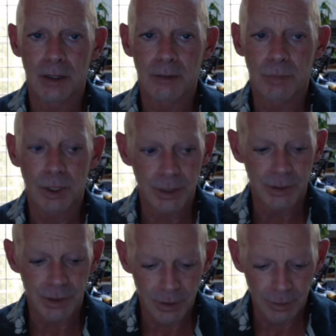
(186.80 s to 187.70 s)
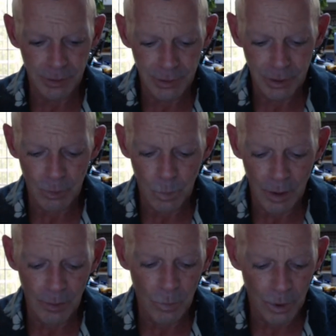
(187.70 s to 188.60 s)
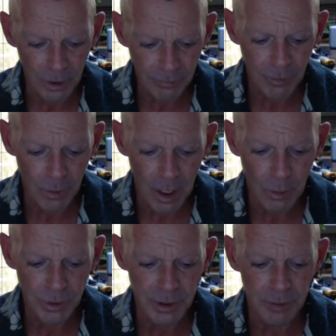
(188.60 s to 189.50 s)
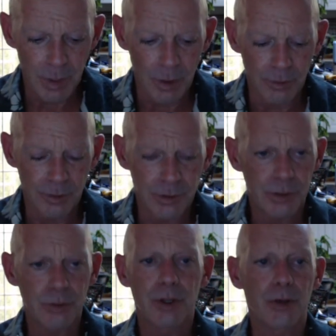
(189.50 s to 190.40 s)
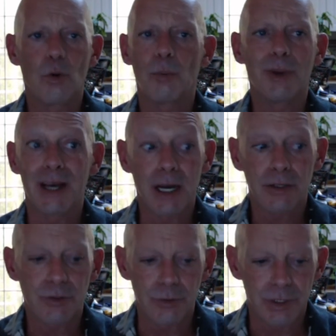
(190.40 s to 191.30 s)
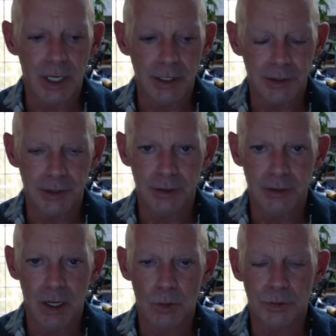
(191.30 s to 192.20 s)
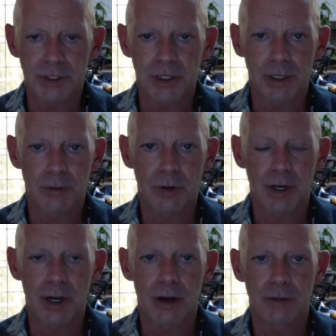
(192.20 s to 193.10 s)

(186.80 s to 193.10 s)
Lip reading: please consider wearing one if you're out and about. And certainly don't be exercising outside right now.